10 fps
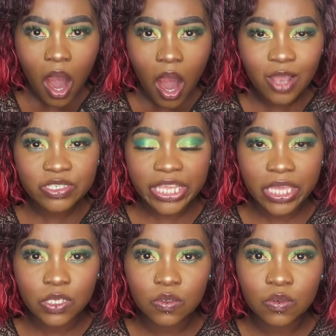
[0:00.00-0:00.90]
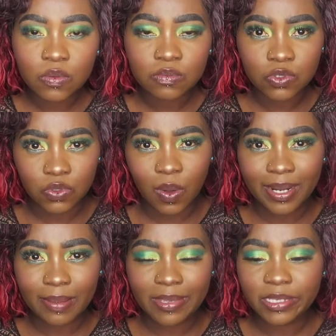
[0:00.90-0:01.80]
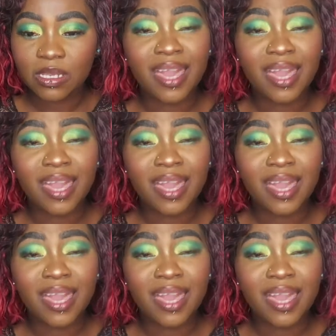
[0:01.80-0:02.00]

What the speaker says: How dare you? You know what I mean?